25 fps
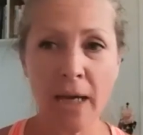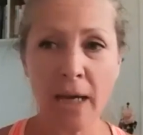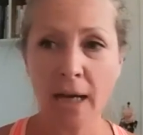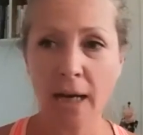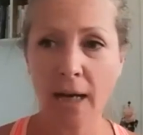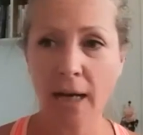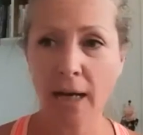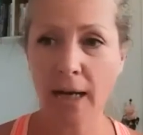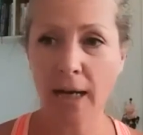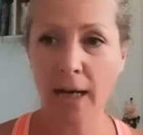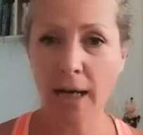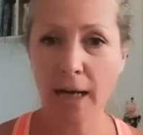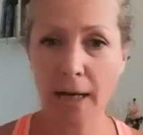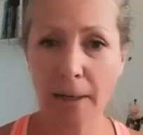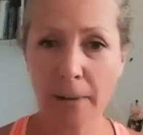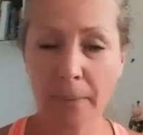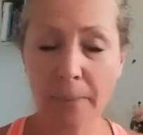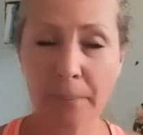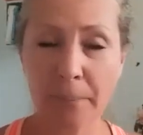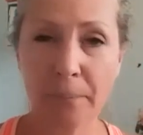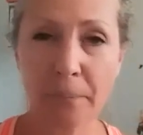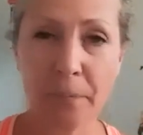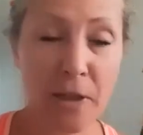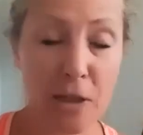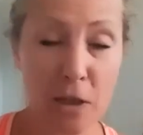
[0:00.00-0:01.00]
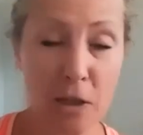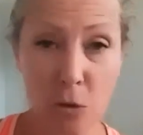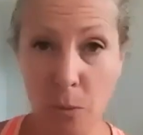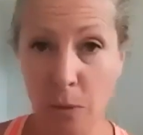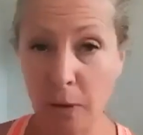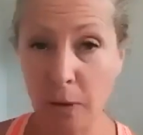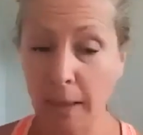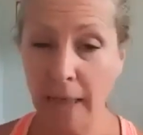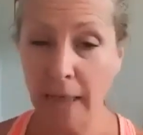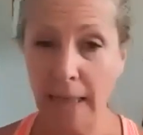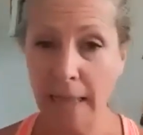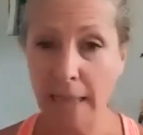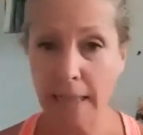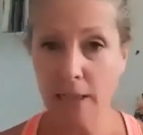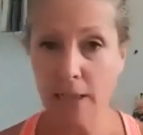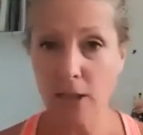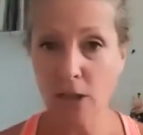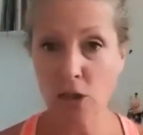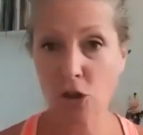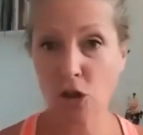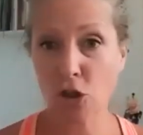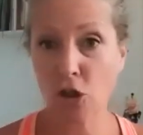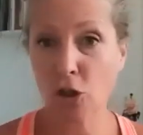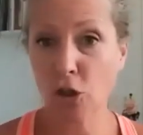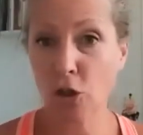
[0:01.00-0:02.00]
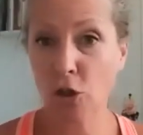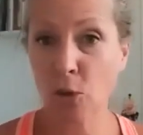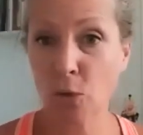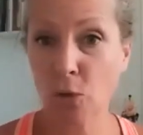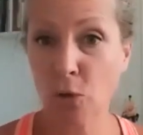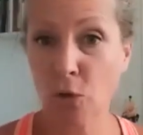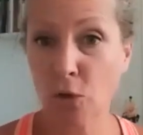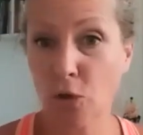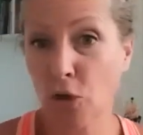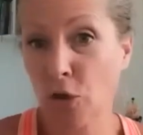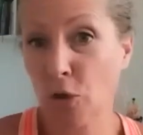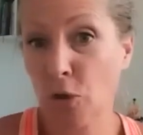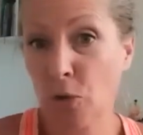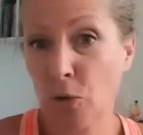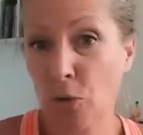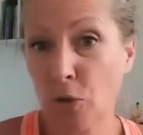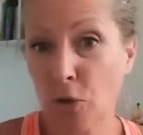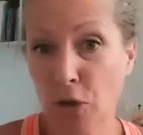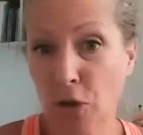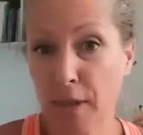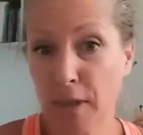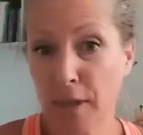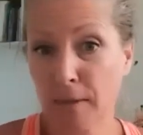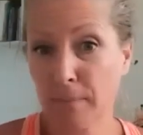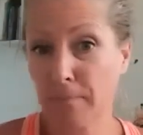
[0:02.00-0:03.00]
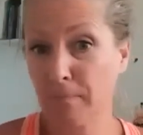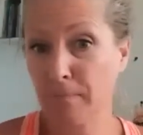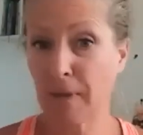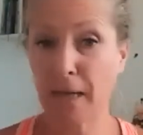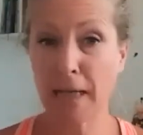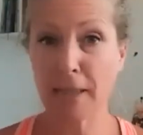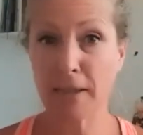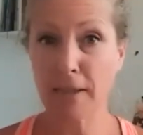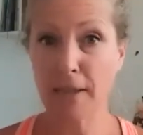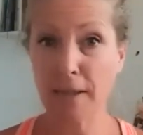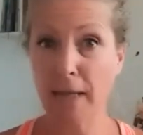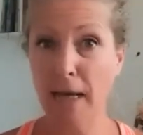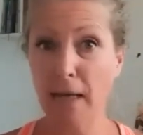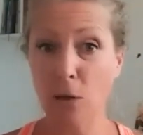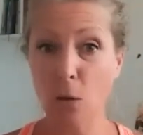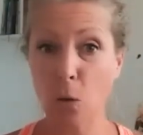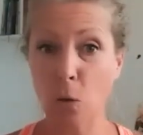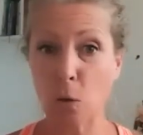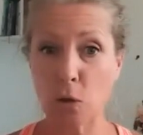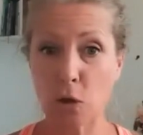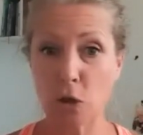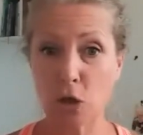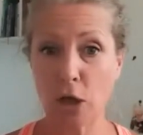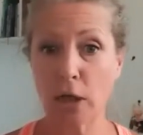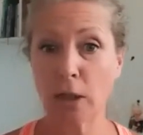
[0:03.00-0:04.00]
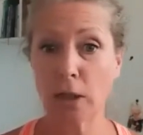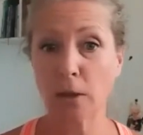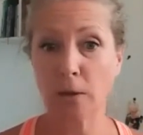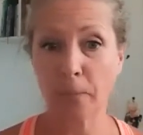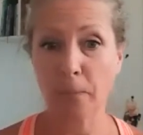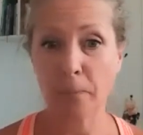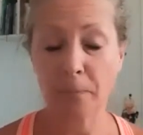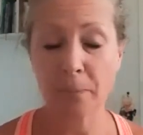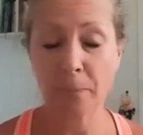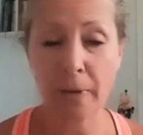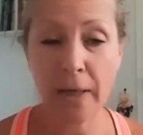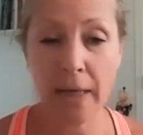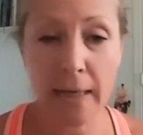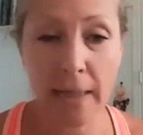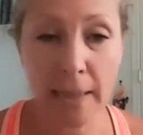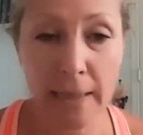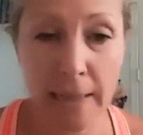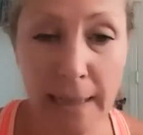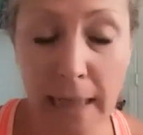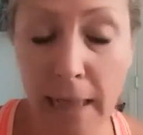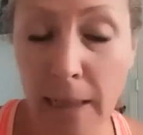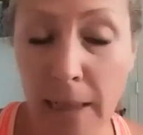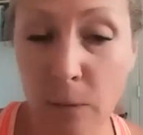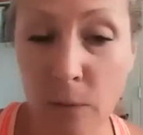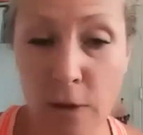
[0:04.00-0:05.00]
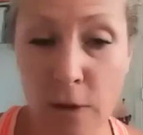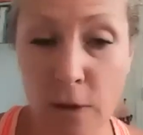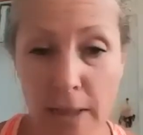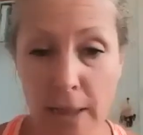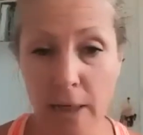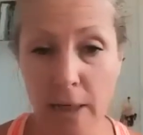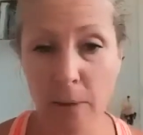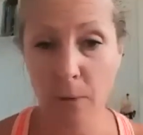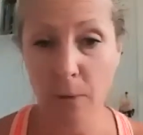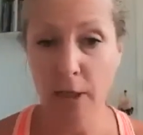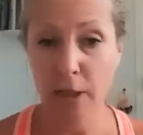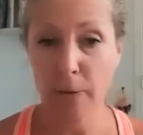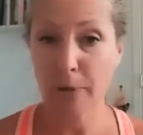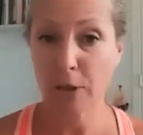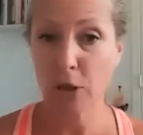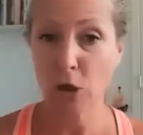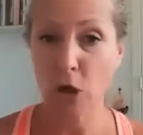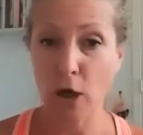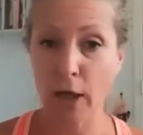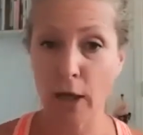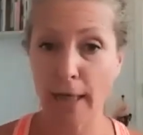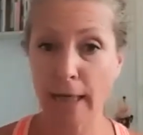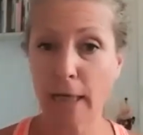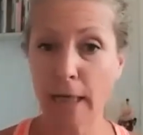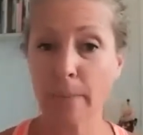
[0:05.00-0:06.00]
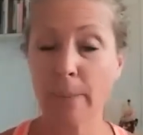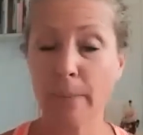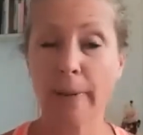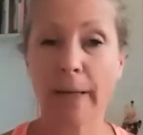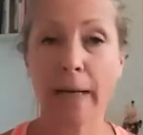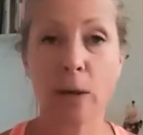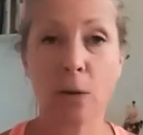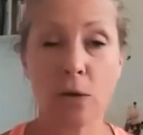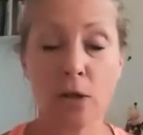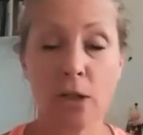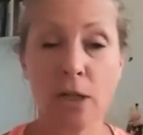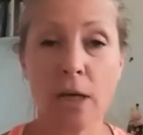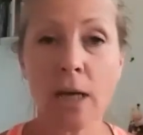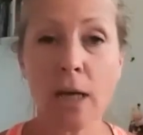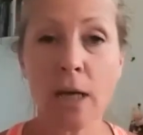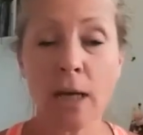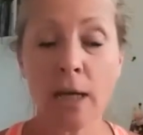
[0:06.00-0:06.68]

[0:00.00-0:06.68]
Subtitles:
that's related to just that whole struggle. And again, today we're going to be talking about